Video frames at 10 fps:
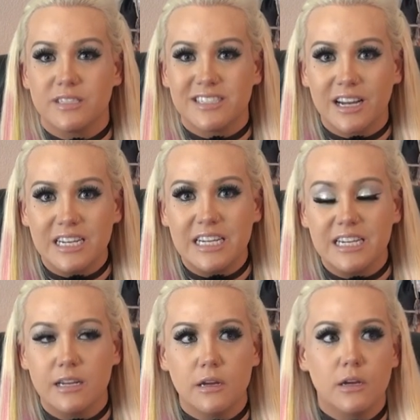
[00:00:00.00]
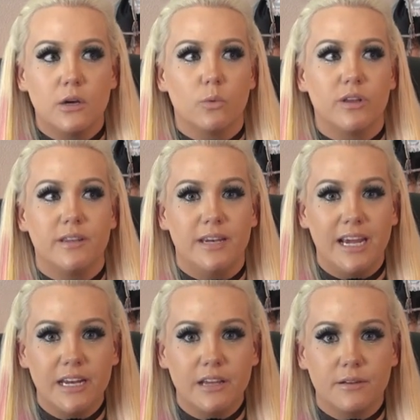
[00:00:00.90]
studied with
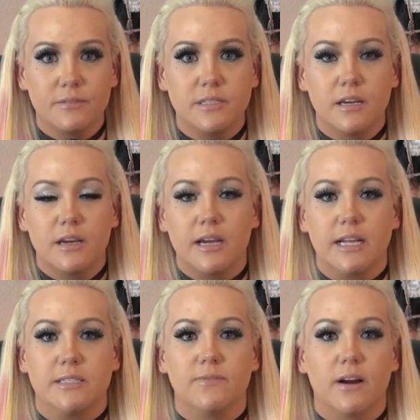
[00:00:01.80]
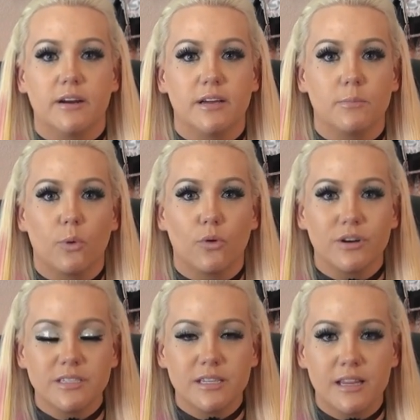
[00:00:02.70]
natives, it's very
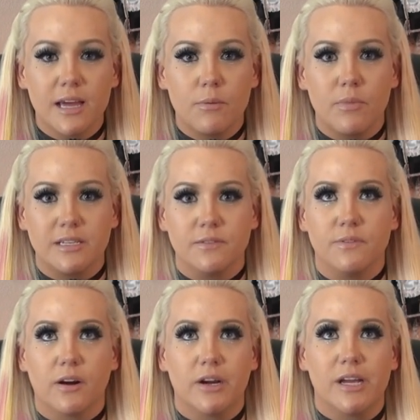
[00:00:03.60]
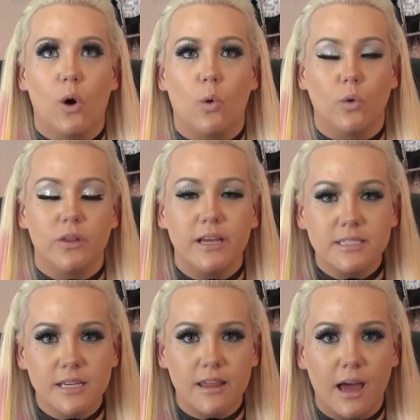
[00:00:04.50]
important to them, it's very holy
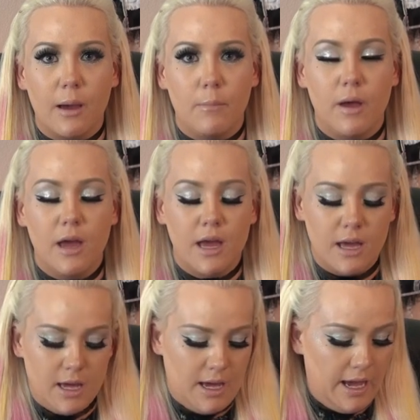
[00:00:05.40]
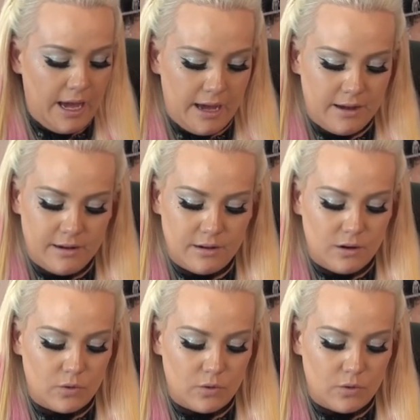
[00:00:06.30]
to them and